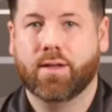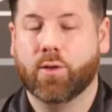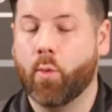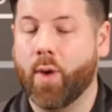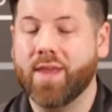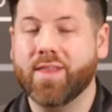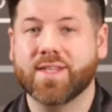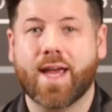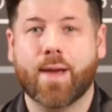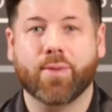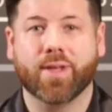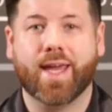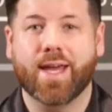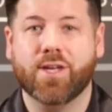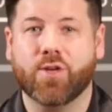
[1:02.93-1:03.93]
The way this
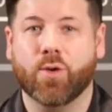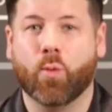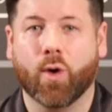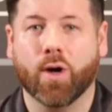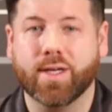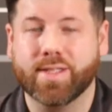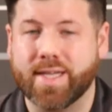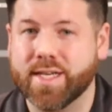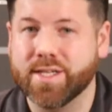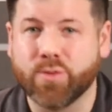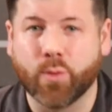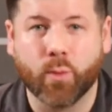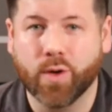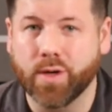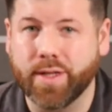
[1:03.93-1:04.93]
application works is
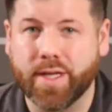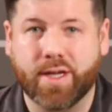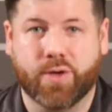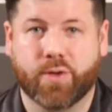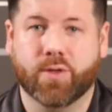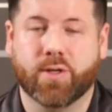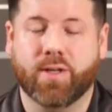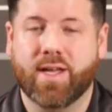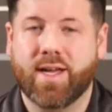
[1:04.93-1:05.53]
really cool.